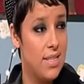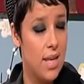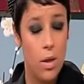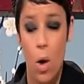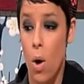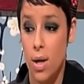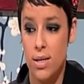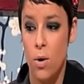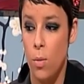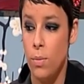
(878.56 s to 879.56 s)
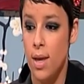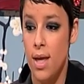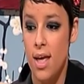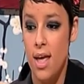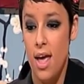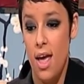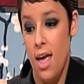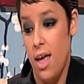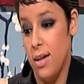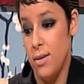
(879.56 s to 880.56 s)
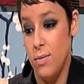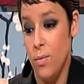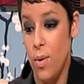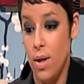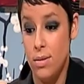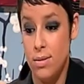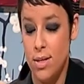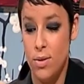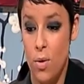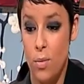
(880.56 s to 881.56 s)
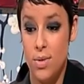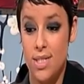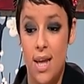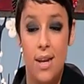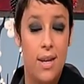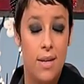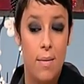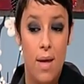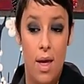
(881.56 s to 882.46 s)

is at home, and well, you know, selling,